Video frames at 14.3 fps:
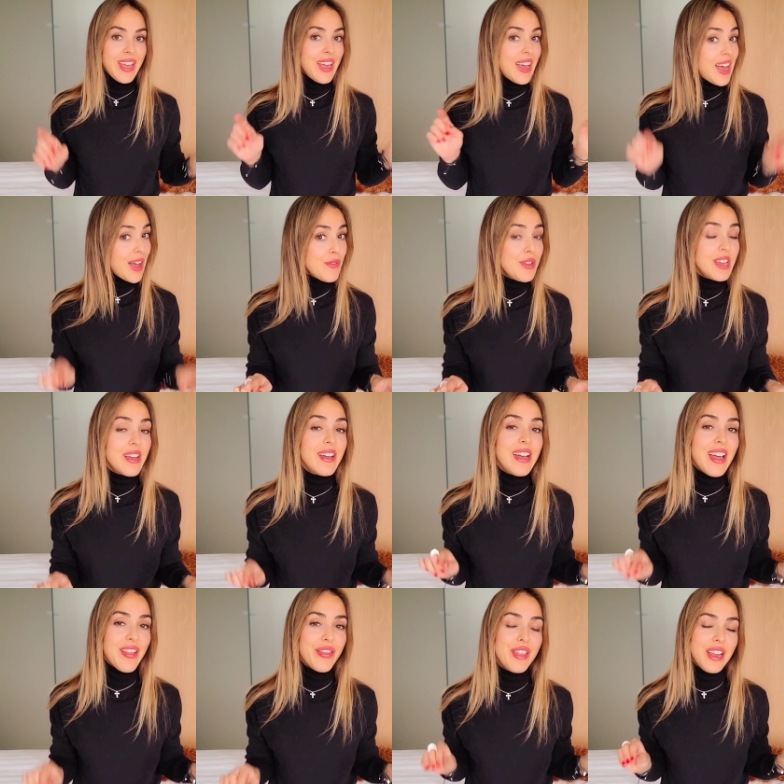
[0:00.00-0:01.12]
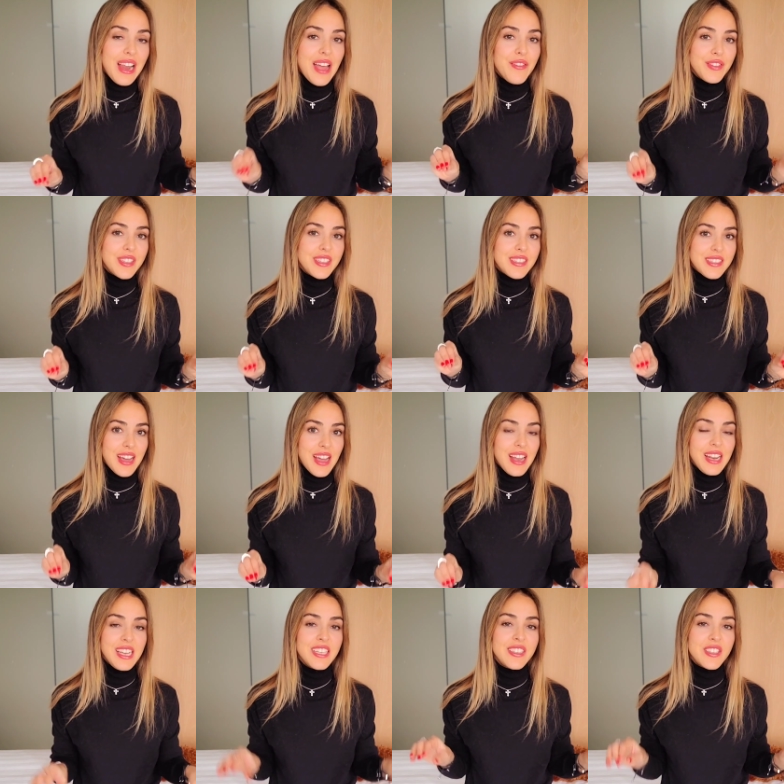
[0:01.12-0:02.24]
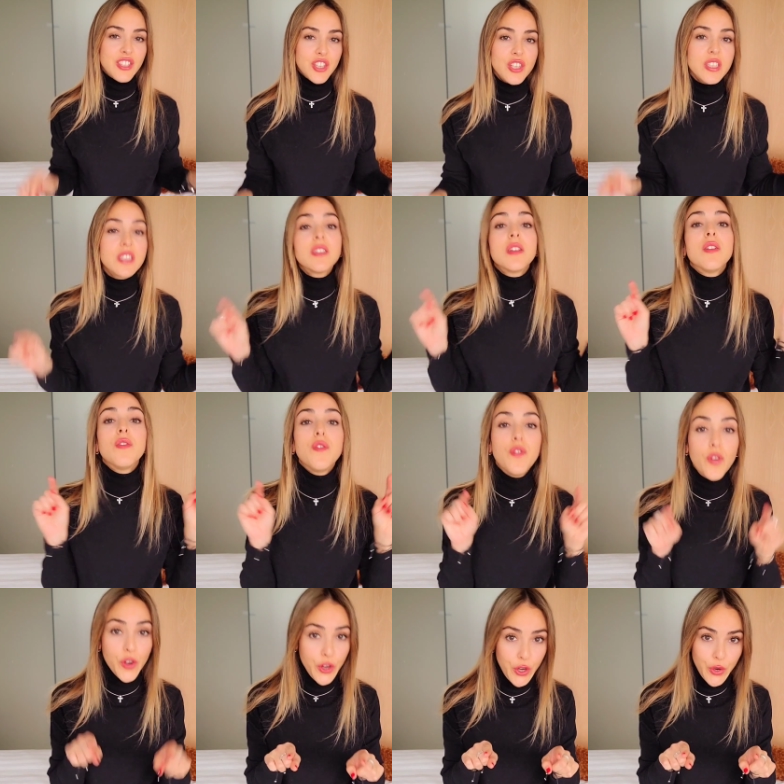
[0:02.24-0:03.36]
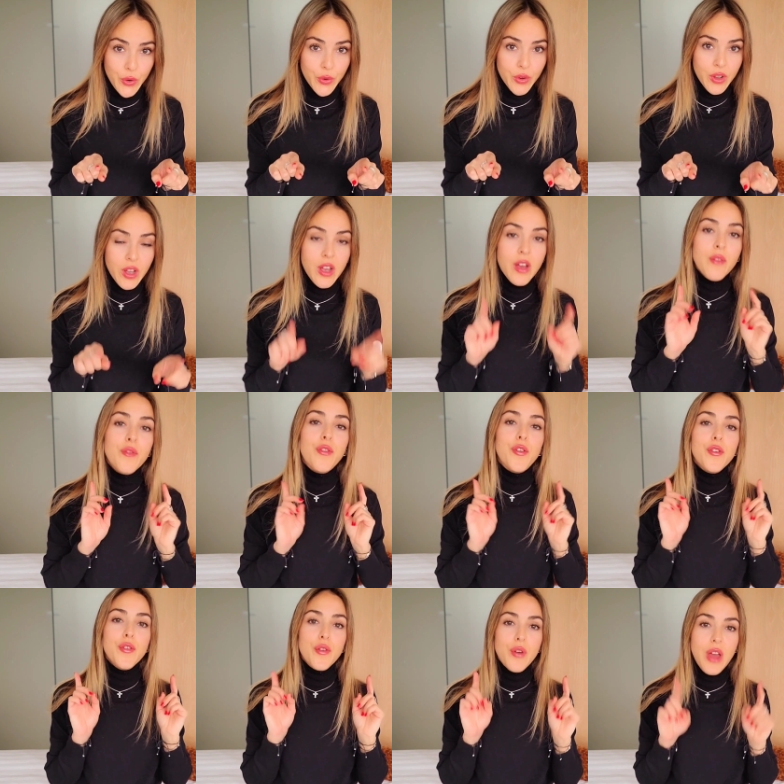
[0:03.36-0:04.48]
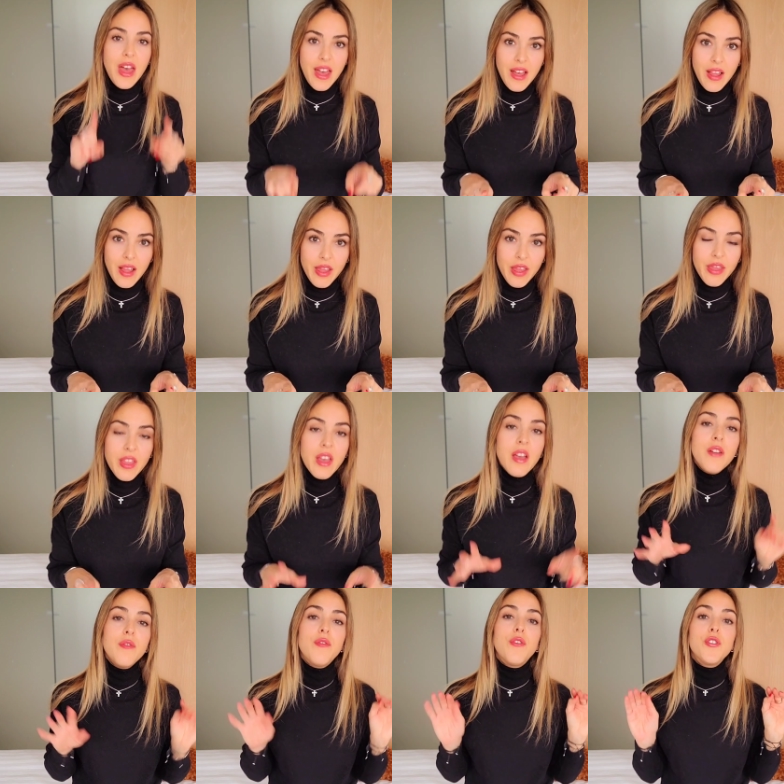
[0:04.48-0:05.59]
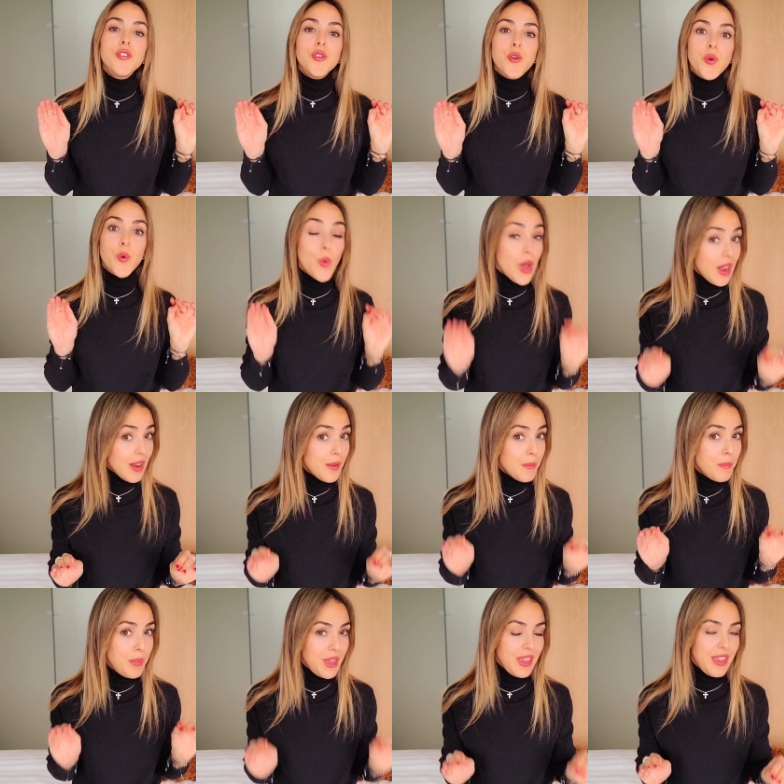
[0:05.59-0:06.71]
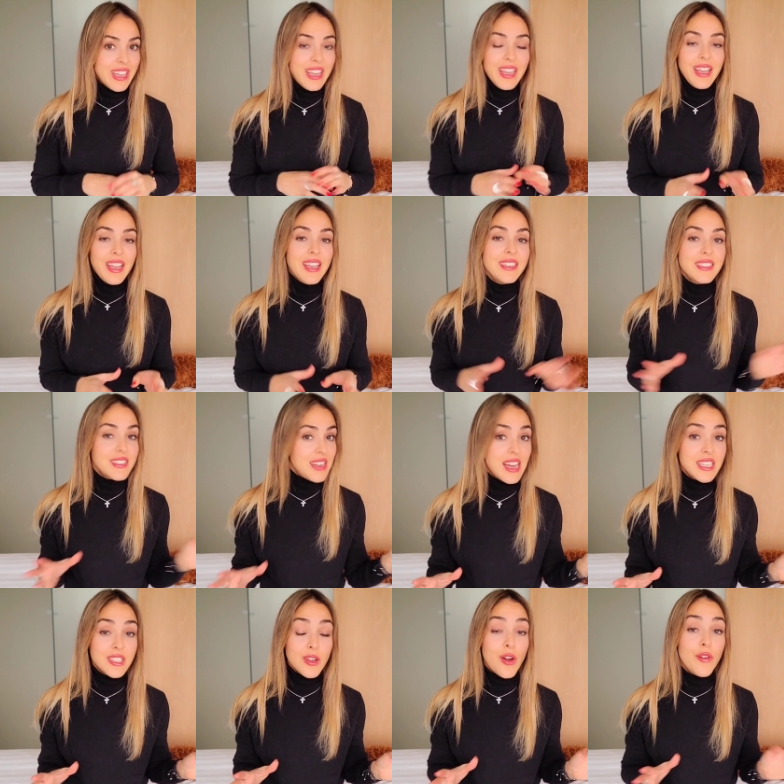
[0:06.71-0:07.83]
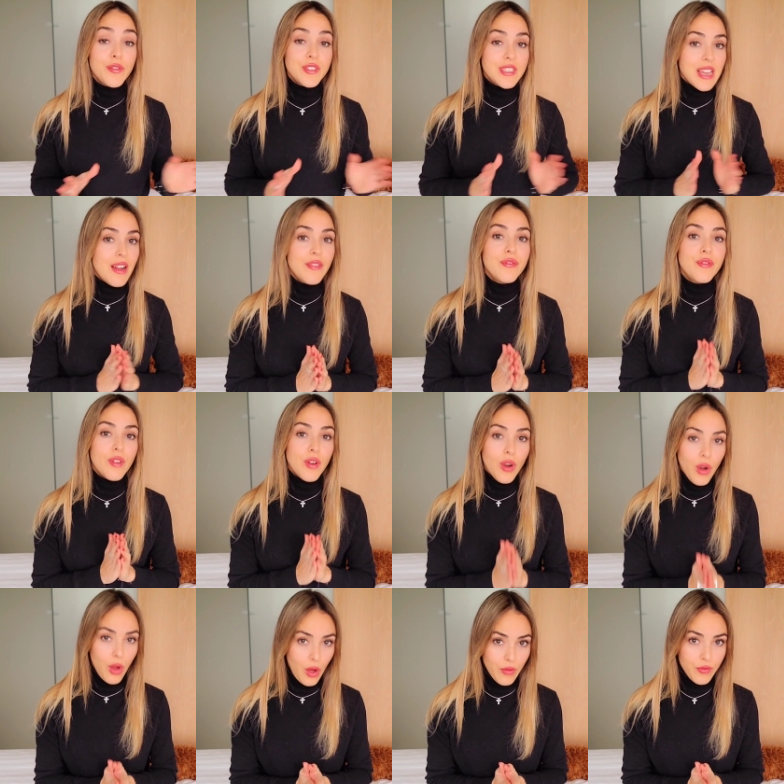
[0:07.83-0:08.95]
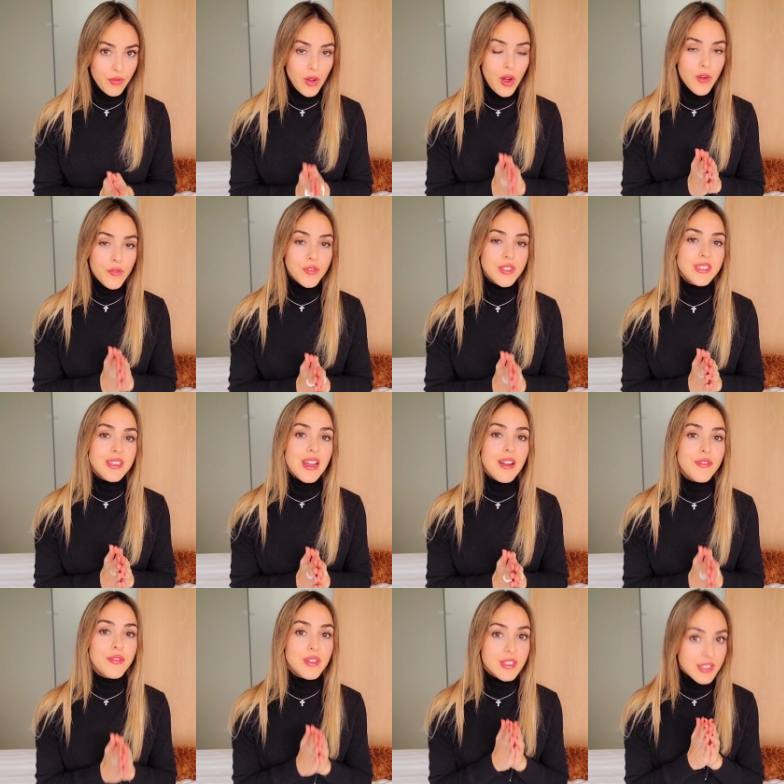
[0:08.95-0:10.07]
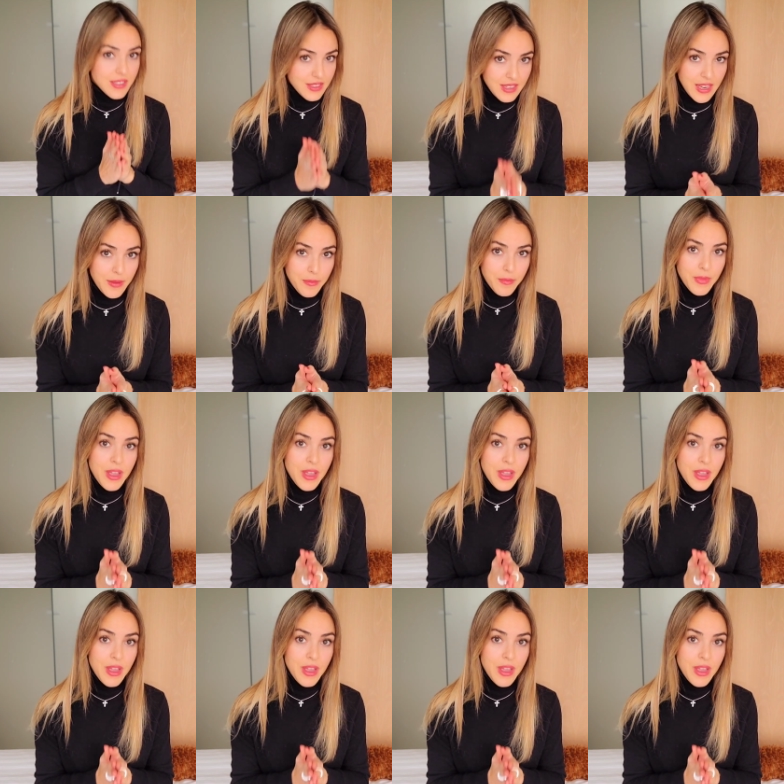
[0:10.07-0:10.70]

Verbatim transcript: Having a healthy lifestyle is just for you, for your health, for your well-being, is an act of self-love, of self-esteem,